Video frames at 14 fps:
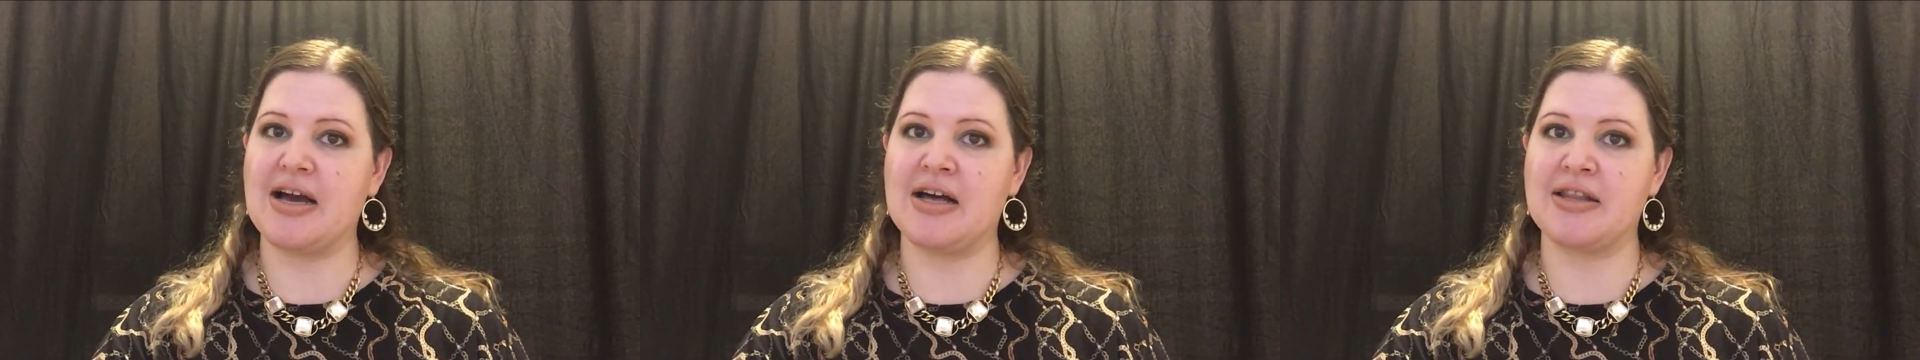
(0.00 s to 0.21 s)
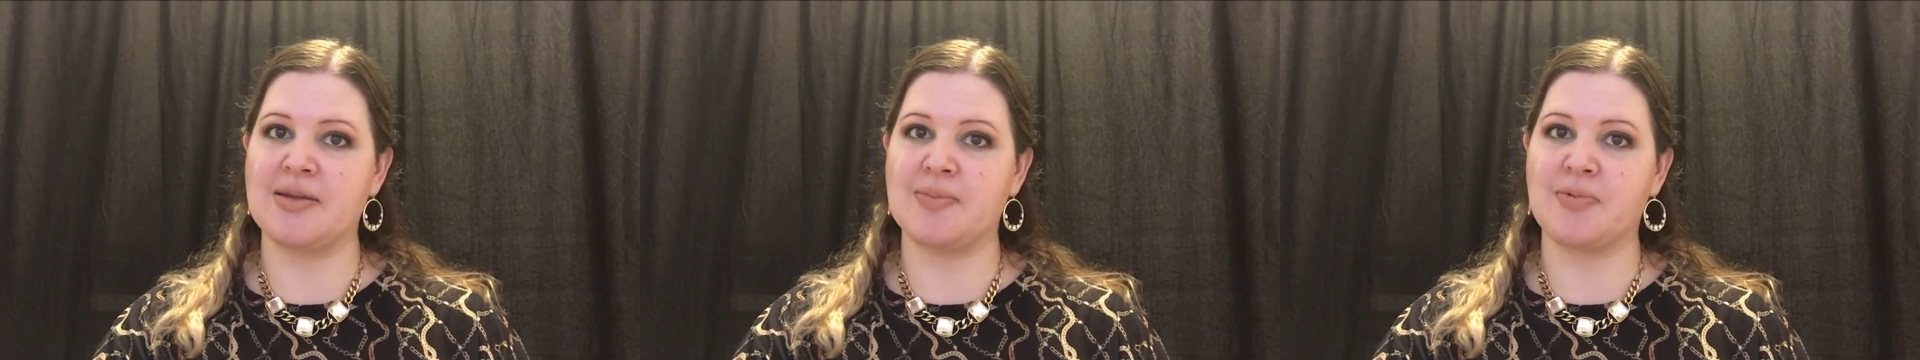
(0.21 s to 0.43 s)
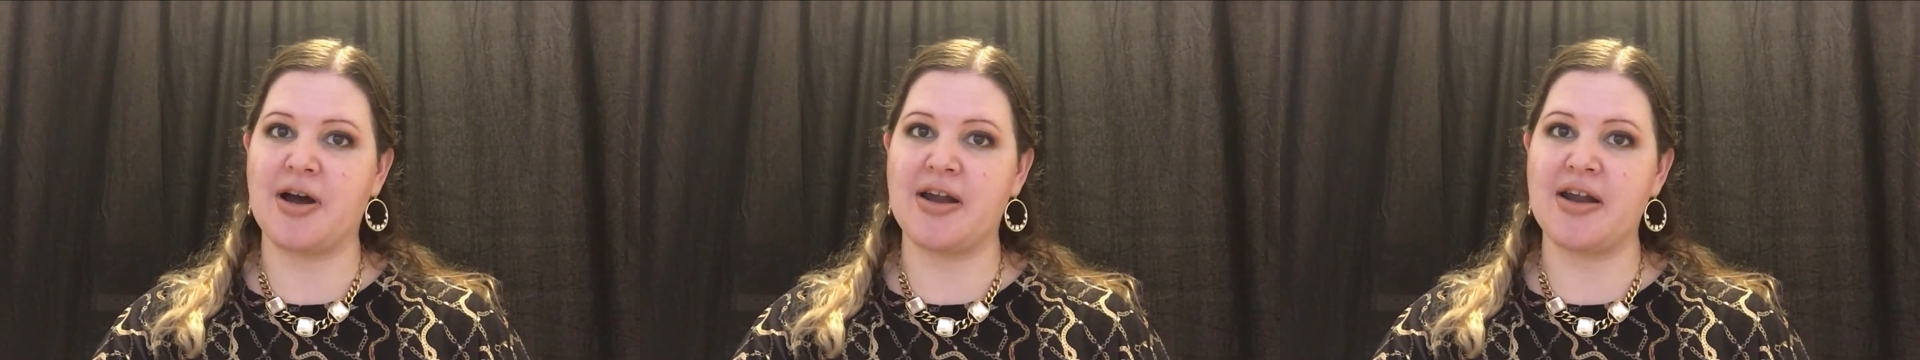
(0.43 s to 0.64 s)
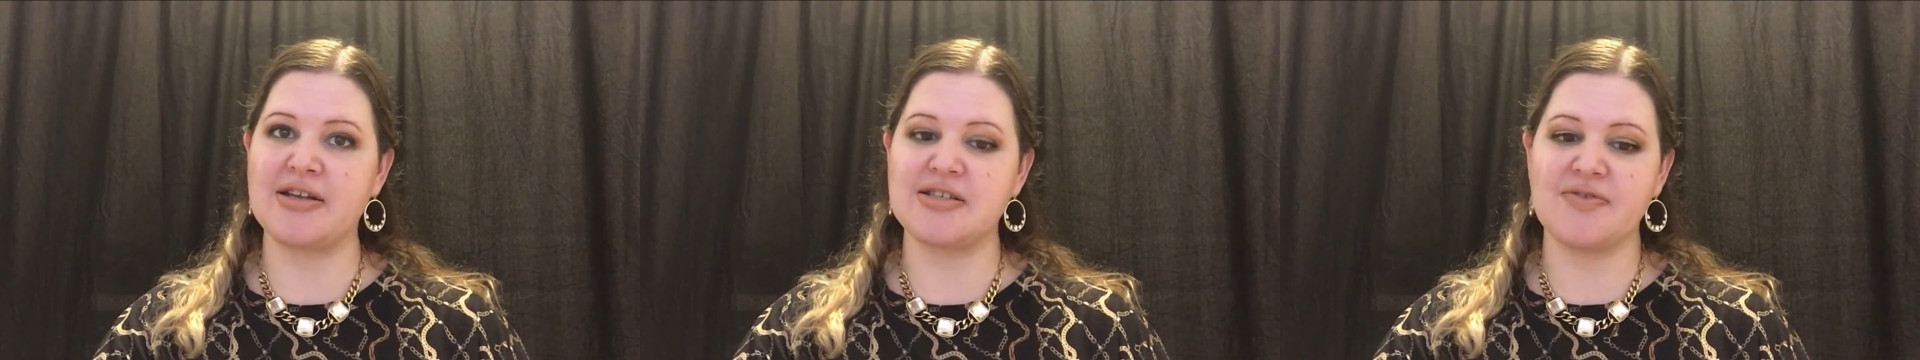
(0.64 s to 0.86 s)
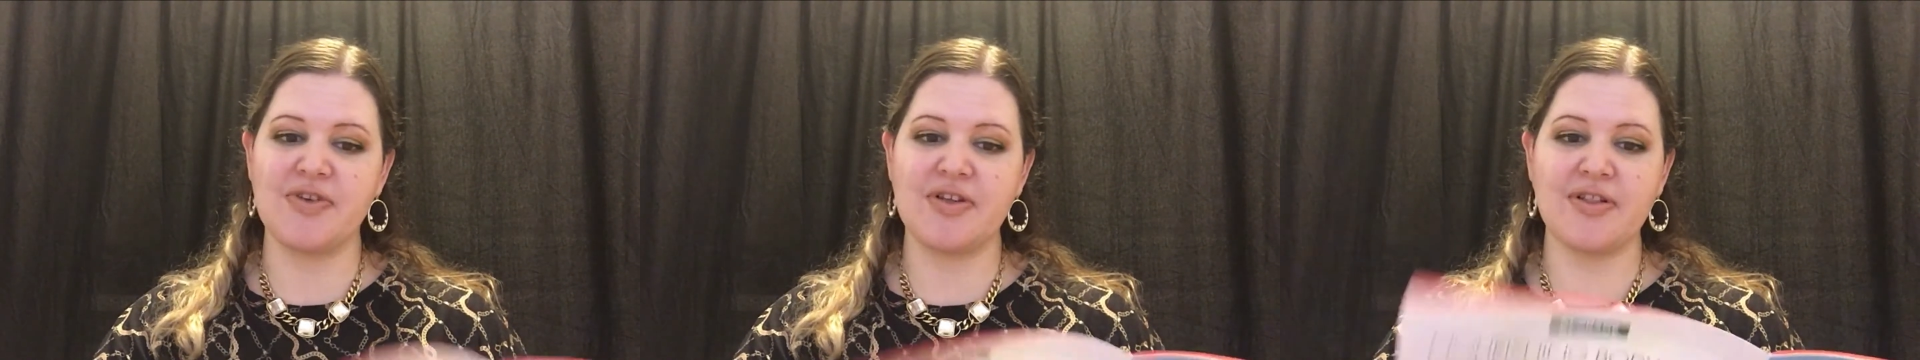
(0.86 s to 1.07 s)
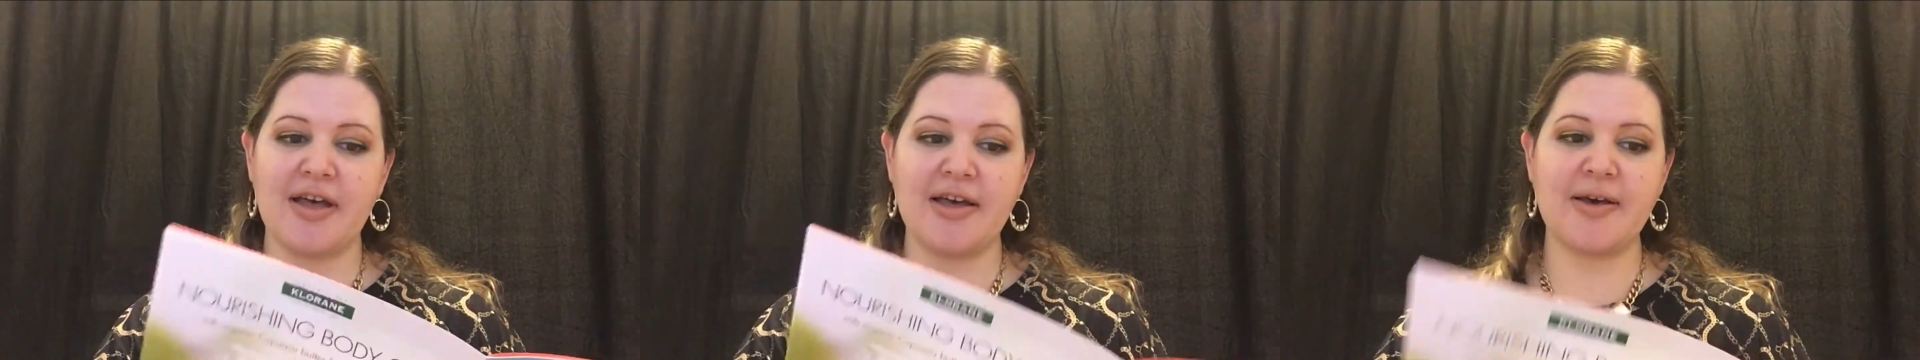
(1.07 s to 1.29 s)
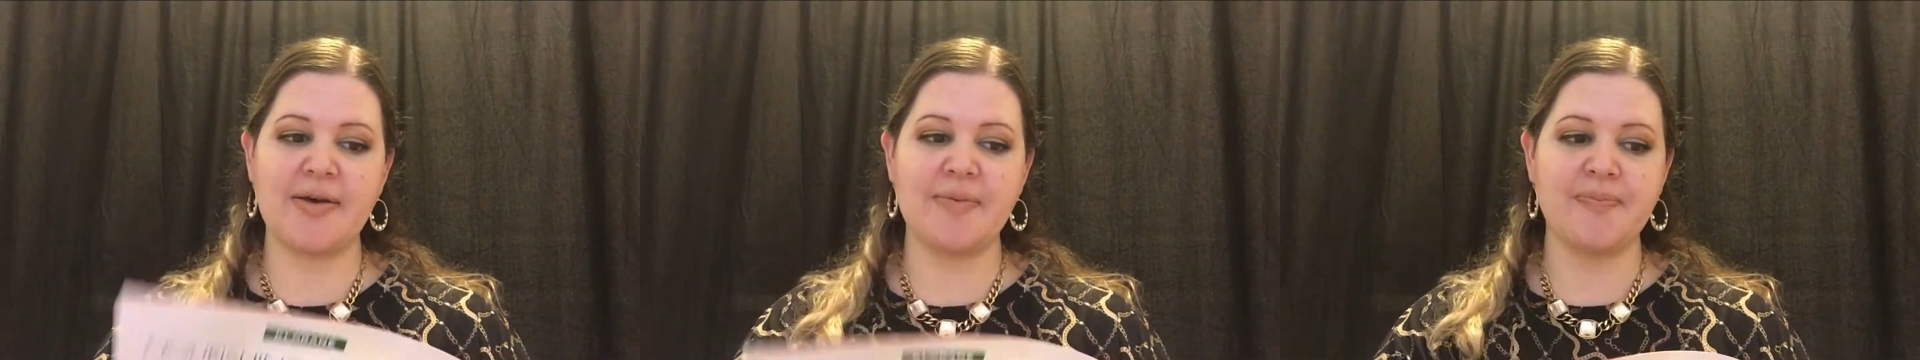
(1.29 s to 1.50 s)
on the products if you
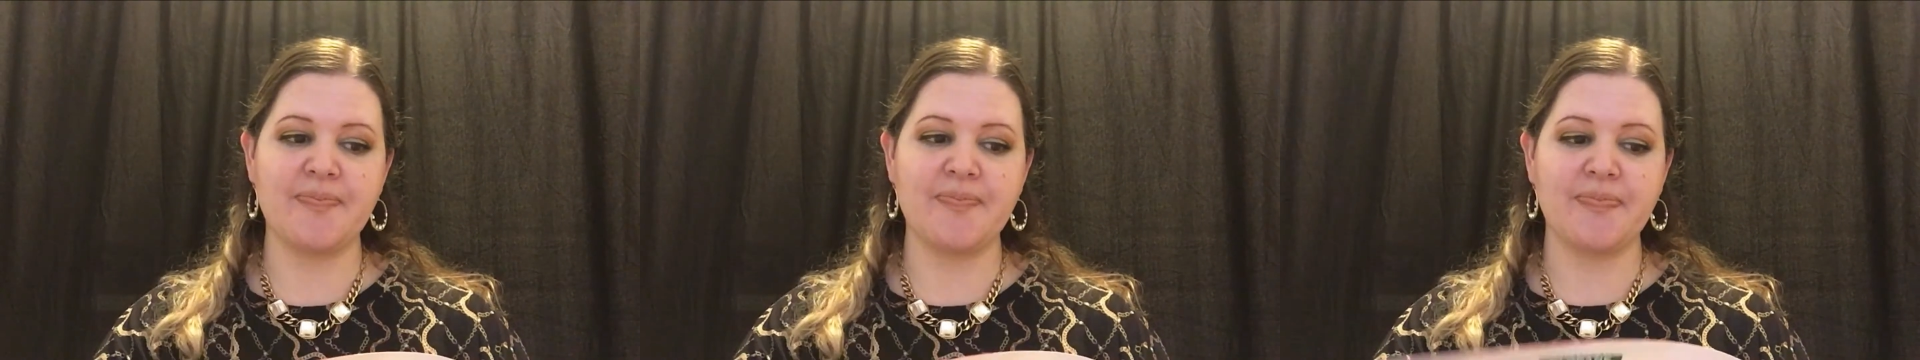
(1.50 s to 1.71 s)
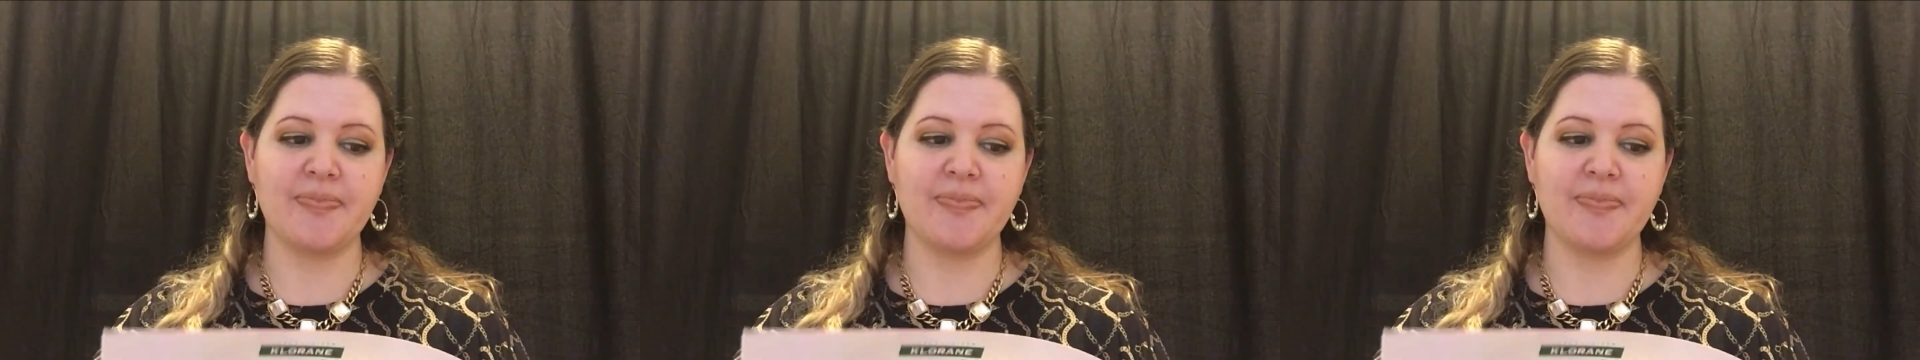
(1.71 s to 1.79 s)
like them.